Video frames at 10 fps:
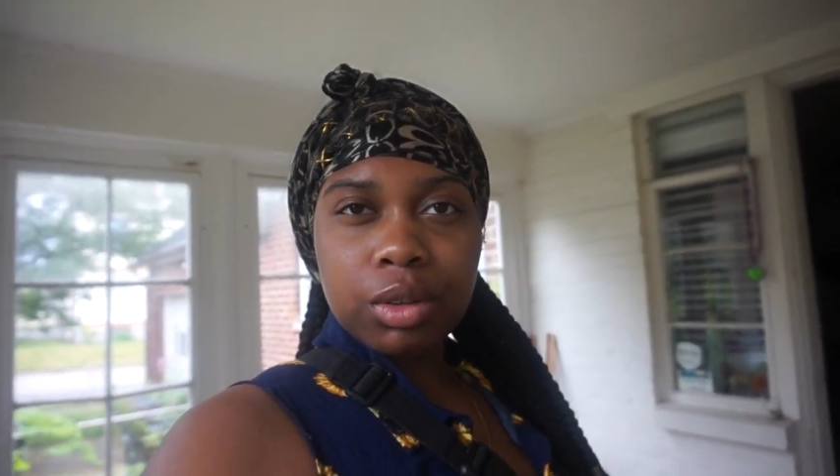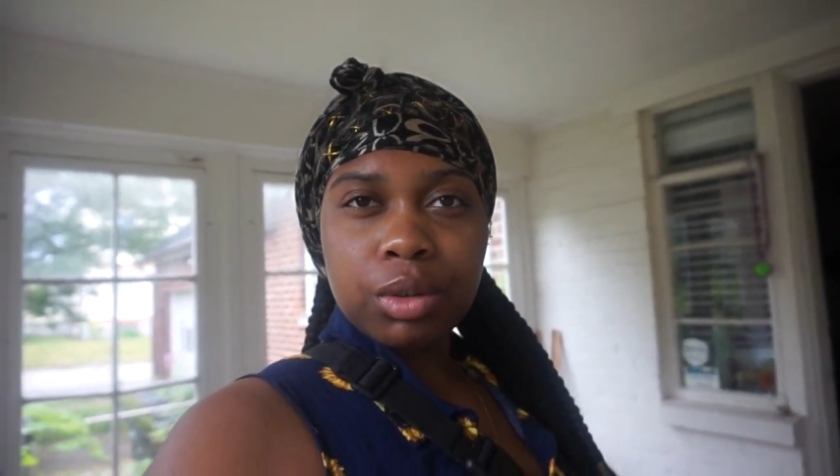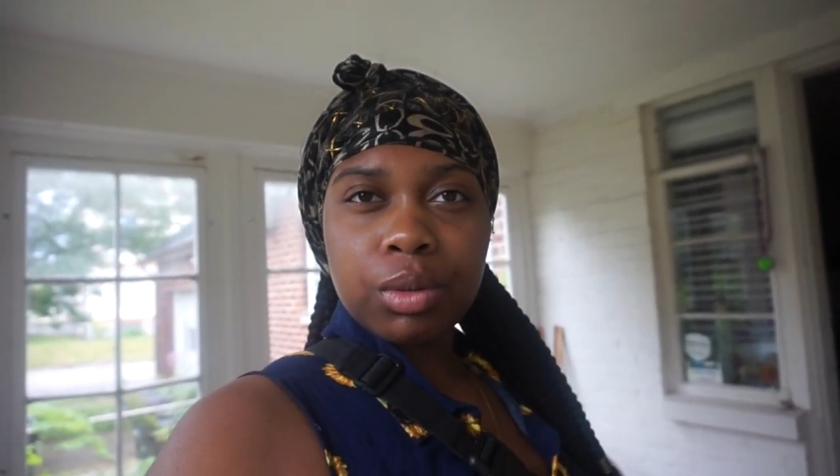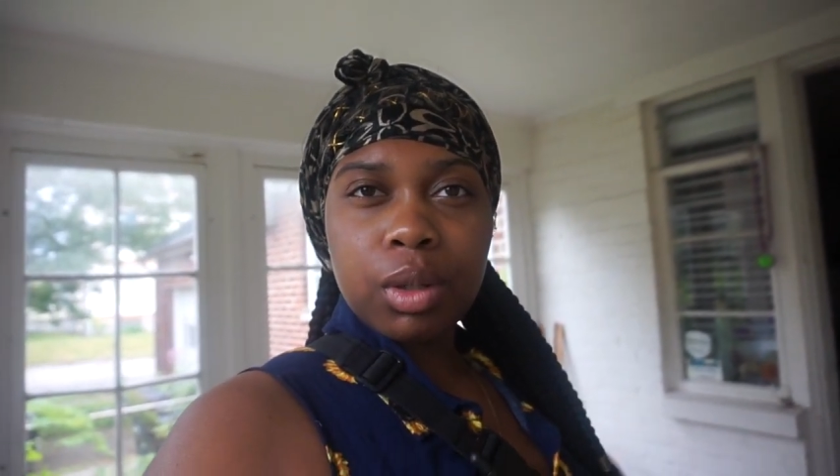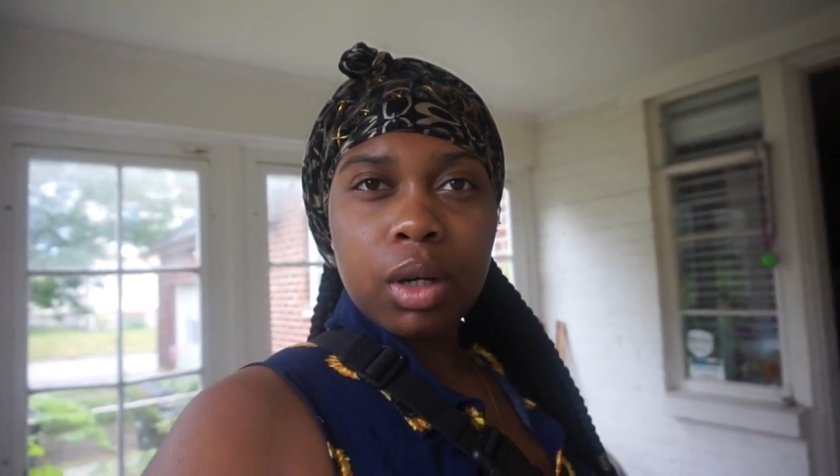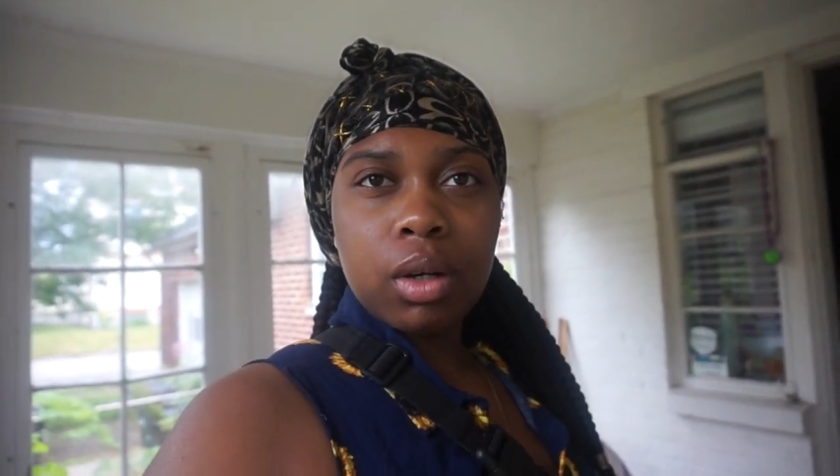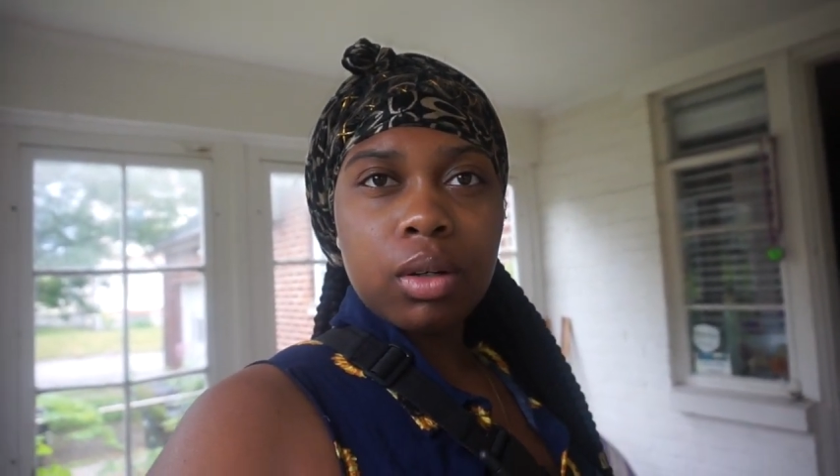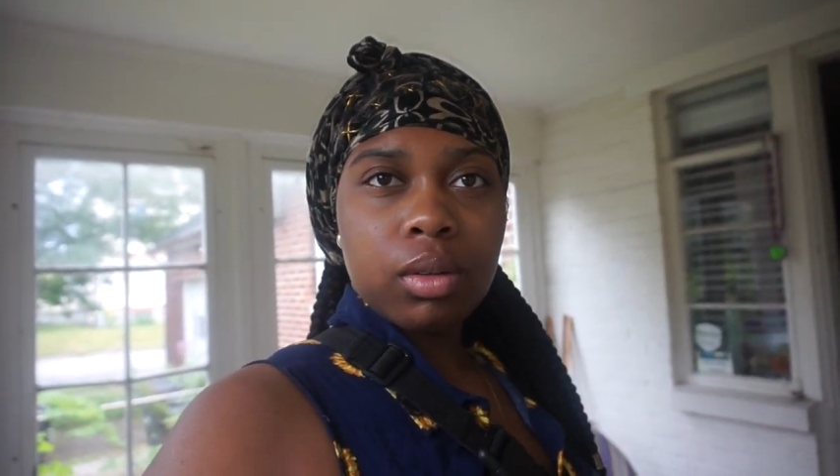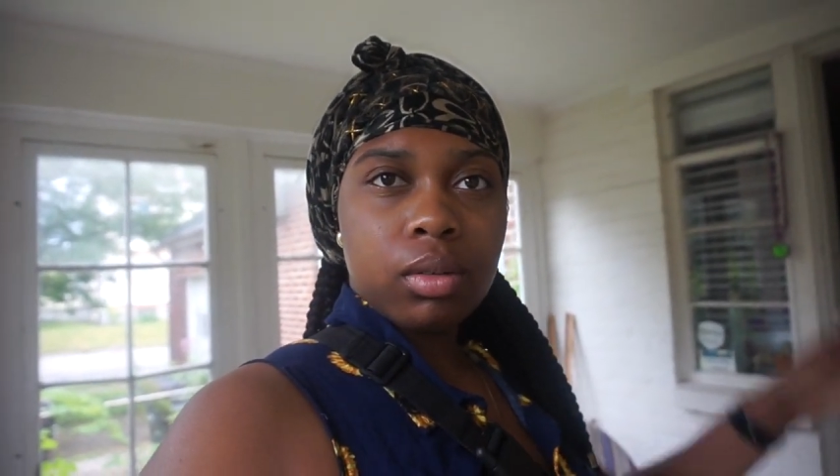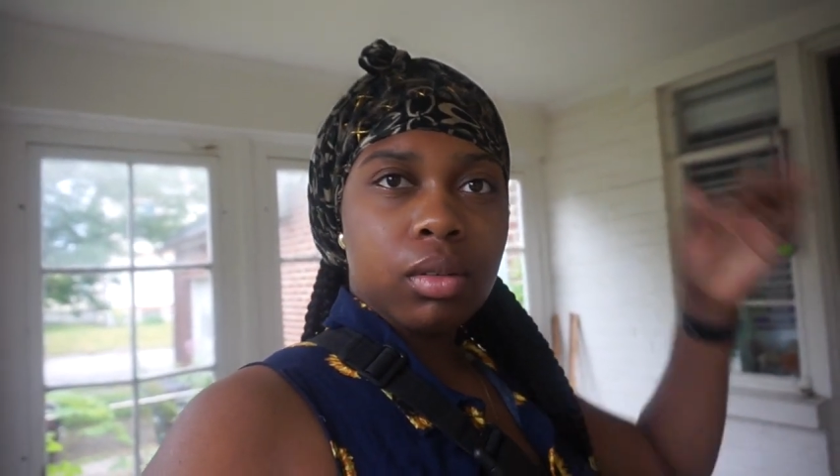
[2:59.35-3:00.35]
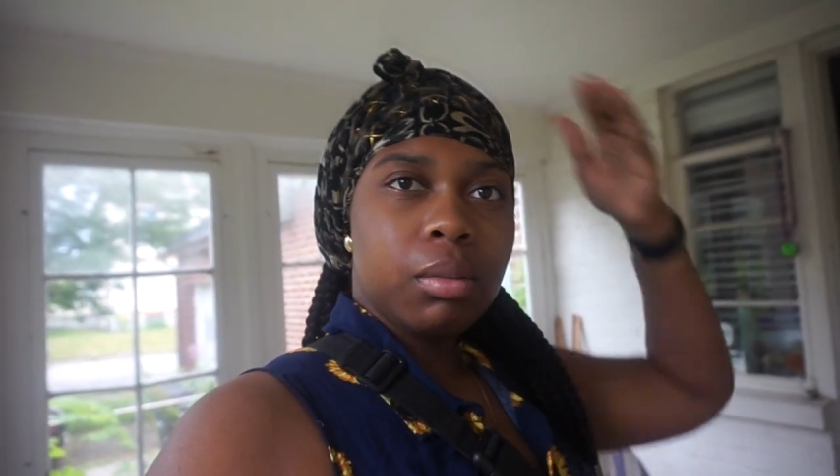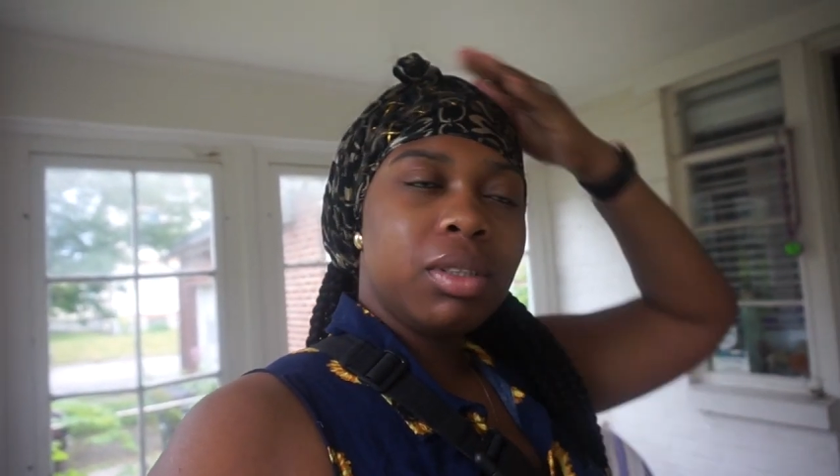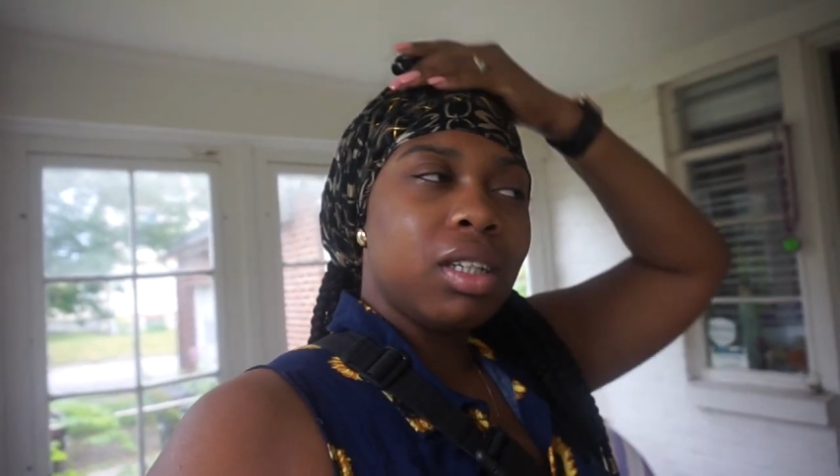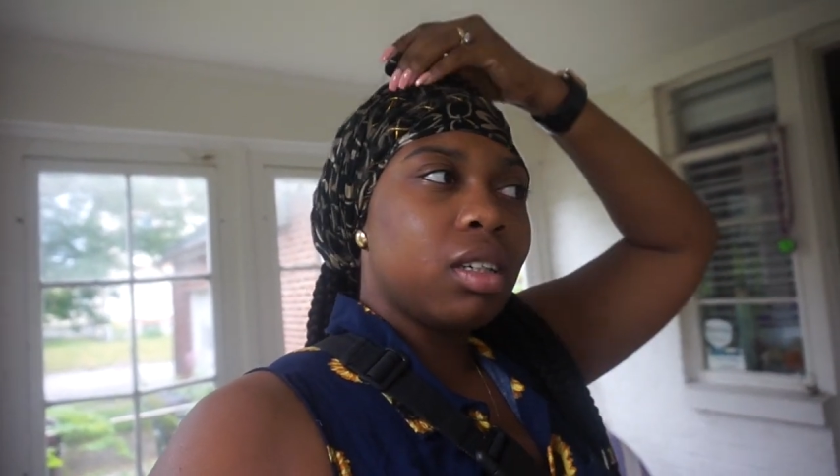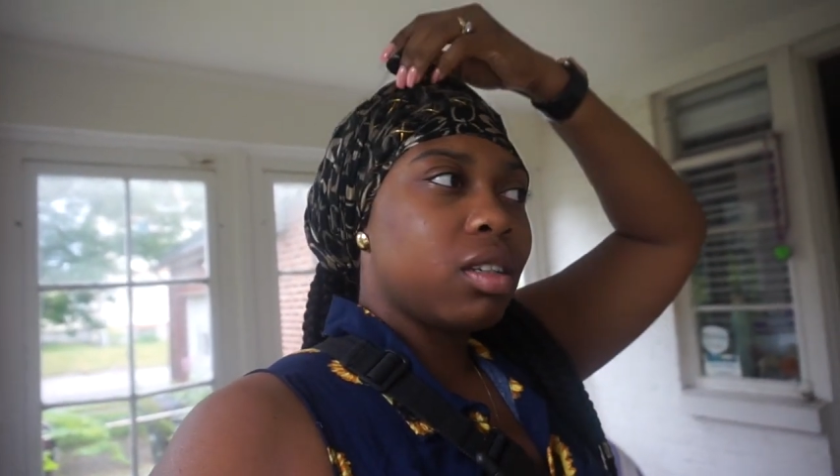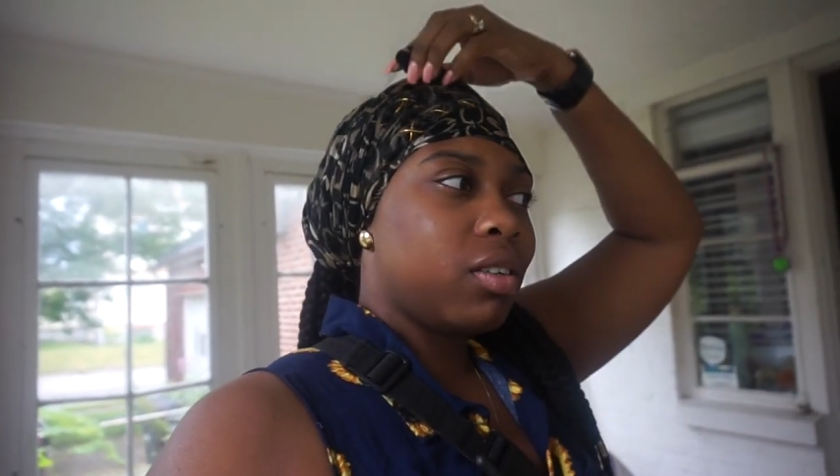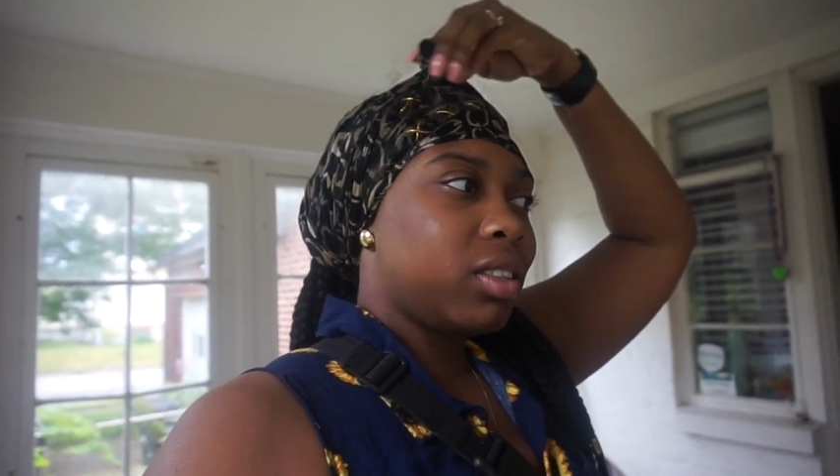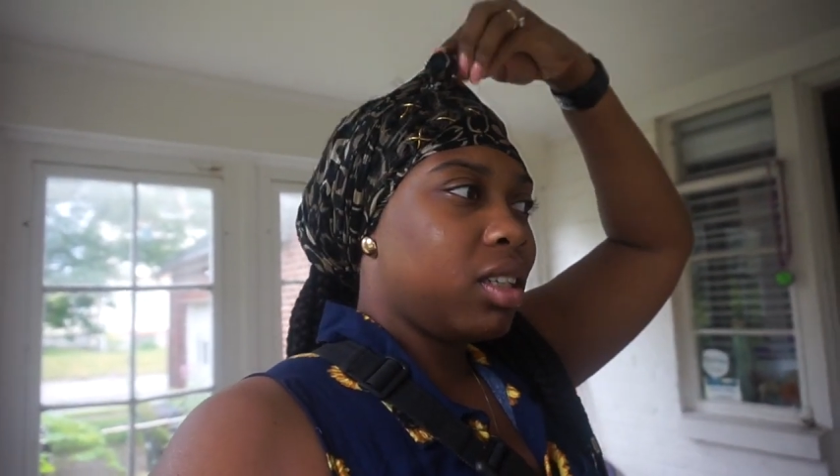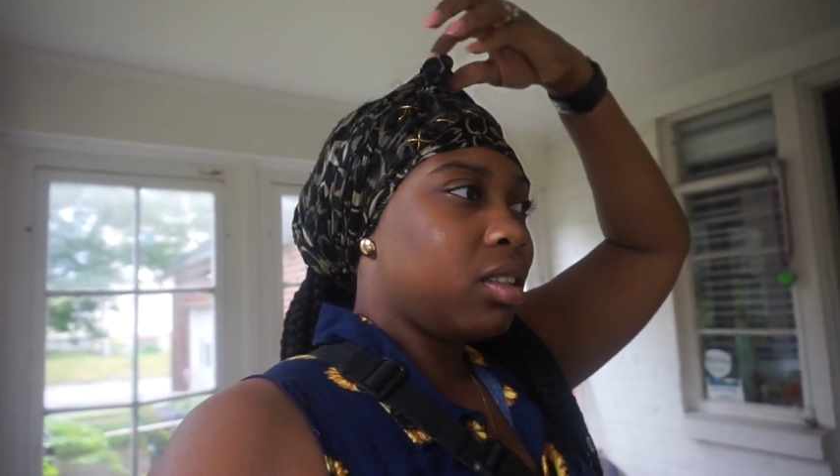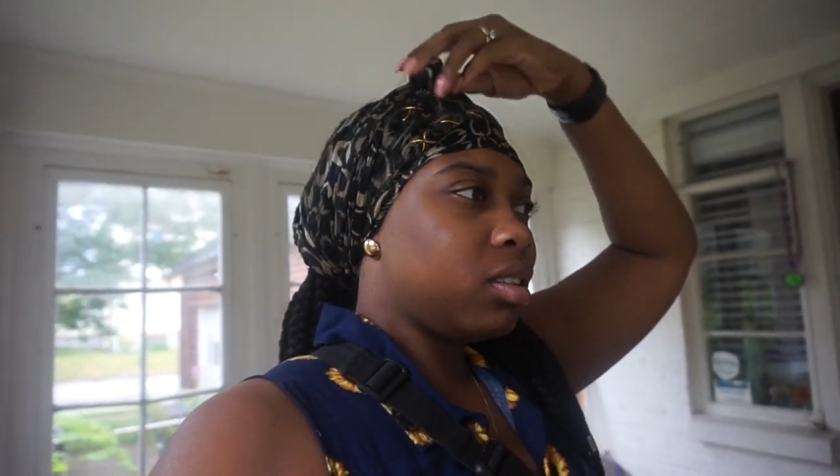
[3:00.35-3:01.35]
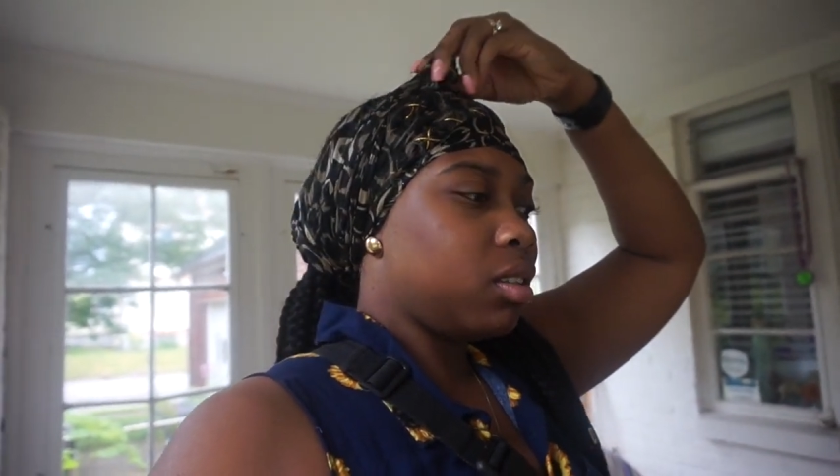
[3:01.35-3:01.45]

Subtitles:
to go. Let me take this off, but I look